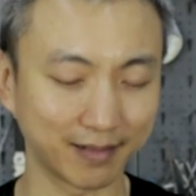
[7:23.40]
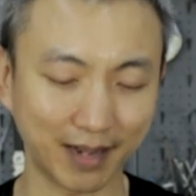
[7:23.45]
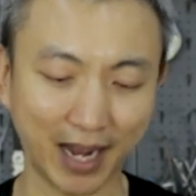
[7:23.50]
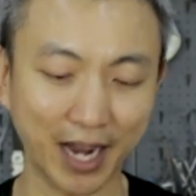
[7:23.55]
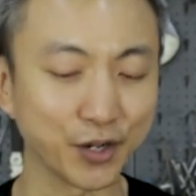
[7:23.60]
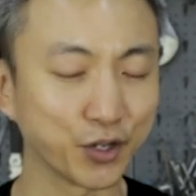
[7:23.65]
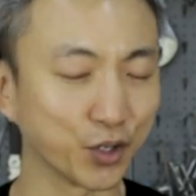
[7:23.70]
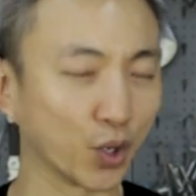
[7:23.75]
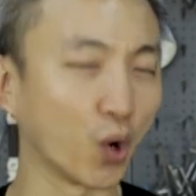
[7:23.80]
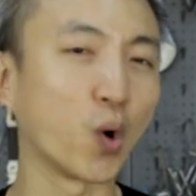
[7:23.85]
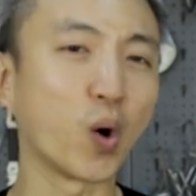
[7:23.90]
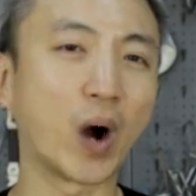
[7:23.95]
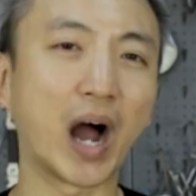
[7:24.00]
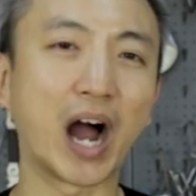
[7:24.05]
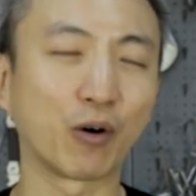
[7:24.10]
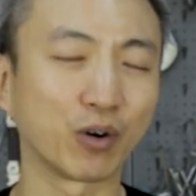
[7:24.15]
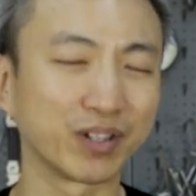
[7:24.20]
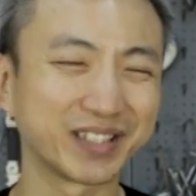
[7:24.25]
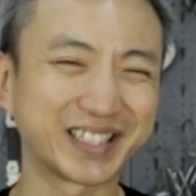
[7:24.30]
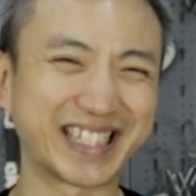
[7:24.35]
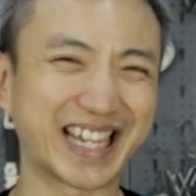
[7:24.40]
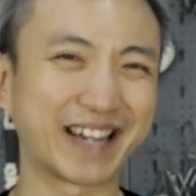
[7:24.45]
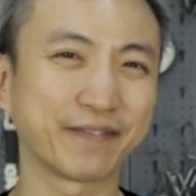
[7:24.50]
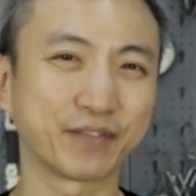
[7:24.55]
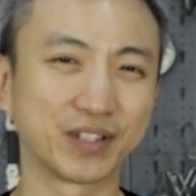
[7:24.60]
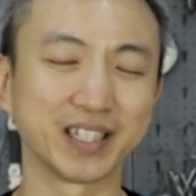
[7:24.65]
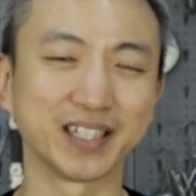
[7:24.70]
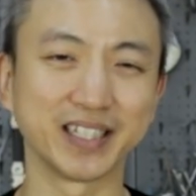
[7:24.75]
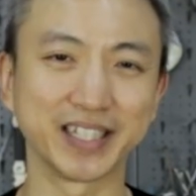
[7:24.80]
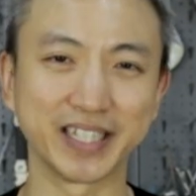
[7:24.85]
I know I will
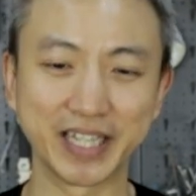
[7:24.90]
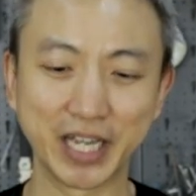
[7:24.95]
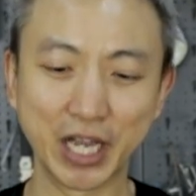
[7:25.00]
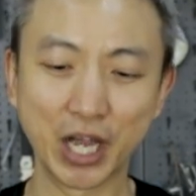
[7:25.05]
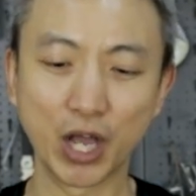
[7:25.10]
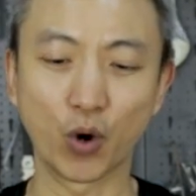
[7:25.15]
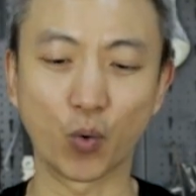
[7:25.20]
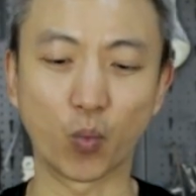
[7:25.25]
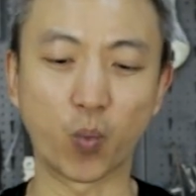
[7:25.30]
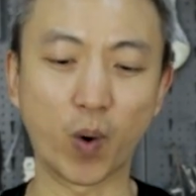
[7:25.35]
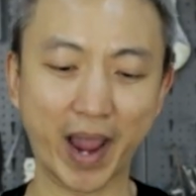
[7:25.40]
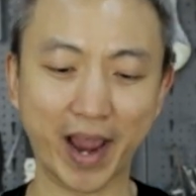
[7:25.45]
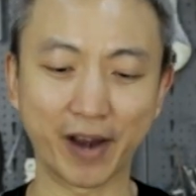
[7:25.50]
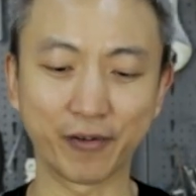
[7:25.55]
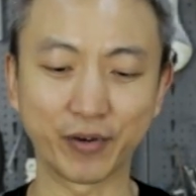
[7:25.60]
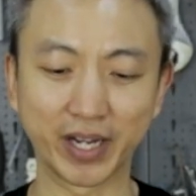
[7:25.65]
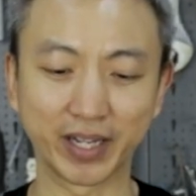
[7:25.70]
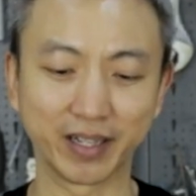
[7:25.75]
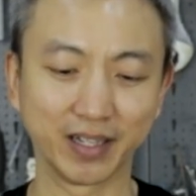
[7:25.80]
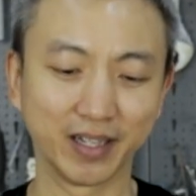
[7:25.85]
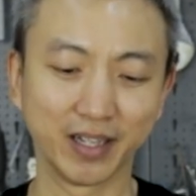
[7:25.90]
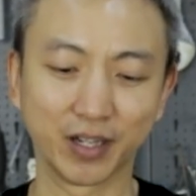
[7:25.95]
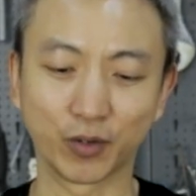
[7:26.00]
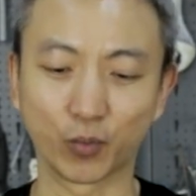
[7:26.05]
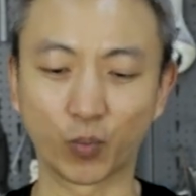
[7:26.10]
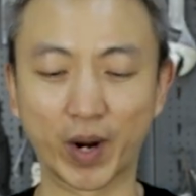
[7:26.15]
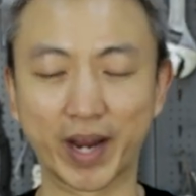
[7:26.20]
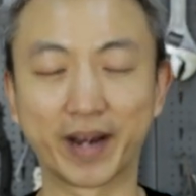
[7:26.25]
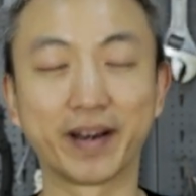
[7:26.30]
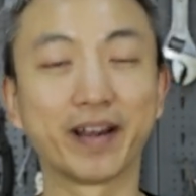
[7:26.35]
definitely wear it
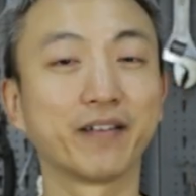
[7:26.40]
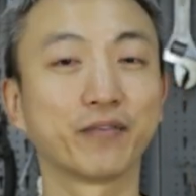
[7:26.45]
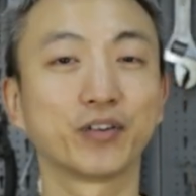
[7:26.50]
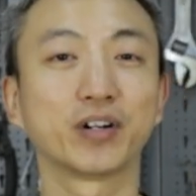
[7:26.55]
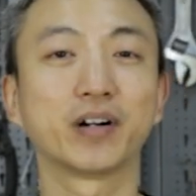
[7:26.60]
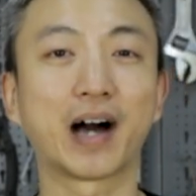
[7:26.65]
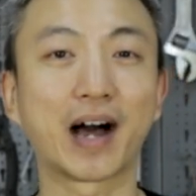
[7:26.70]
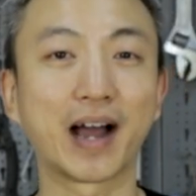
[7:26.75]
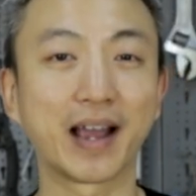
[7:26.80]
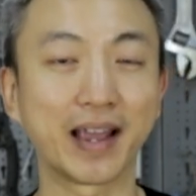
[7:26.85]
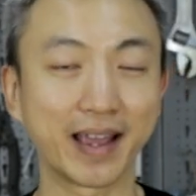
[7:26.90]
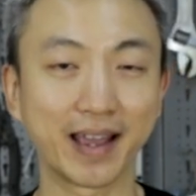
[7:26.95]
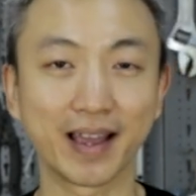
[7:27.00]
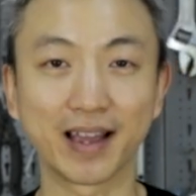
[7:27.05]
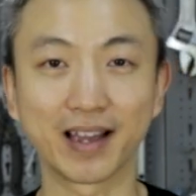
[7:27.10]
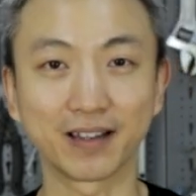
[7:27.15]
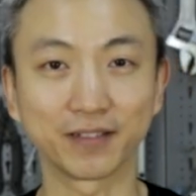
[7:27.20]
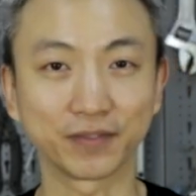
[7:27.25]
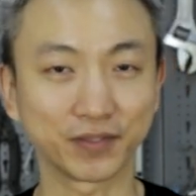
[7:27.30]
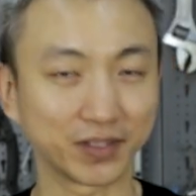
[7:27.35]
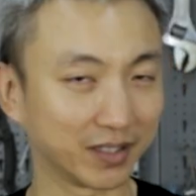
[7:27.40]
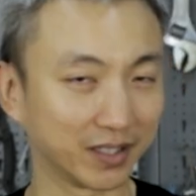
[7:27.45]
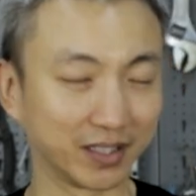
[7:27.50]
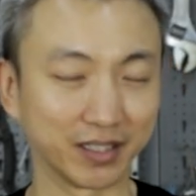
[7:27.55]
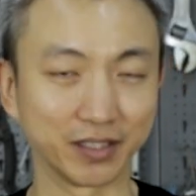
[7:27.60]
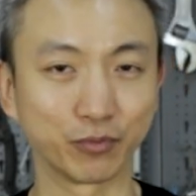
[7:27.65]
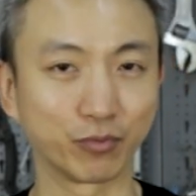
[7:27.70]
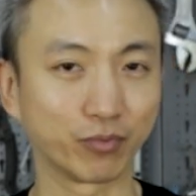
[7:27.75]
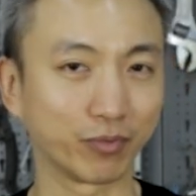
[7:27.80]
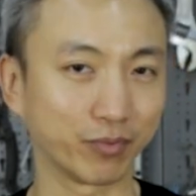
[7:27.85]
whenever I have
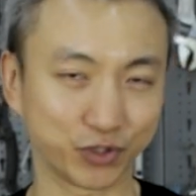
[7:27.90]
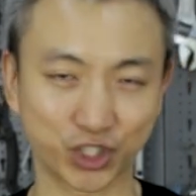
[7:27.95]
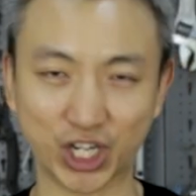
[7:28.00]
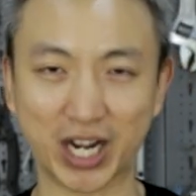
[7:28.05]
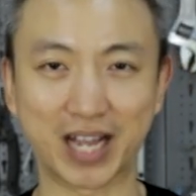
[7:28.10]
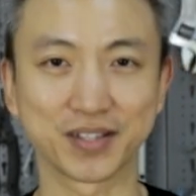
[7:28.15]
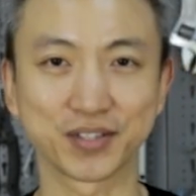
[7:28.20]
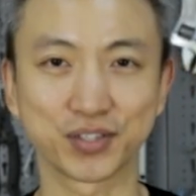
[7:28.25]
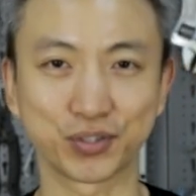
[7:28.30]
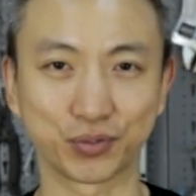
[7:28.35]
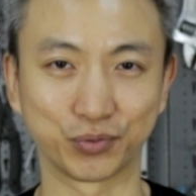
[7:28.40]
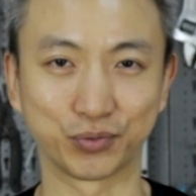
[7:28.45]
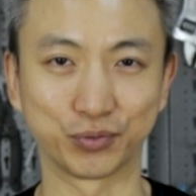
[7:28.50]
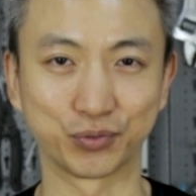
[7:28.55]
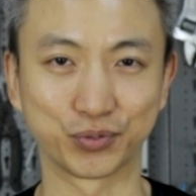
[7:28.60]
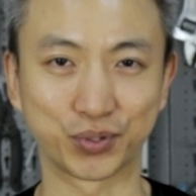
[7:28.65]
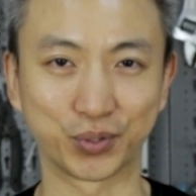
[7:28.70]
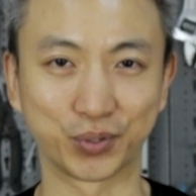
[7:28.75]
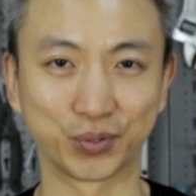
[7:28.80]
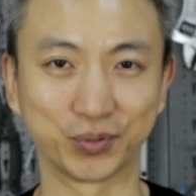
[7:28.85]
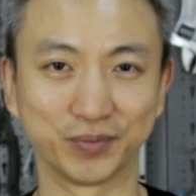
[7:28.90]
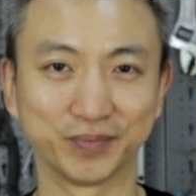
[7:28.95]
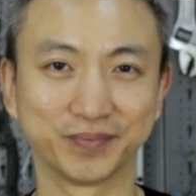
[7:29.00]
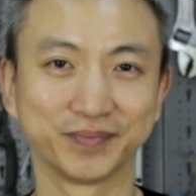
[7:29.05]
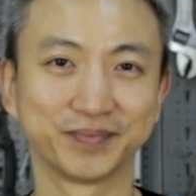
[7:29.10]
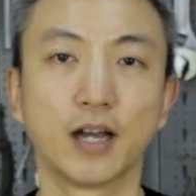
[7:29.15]
the chance to do so.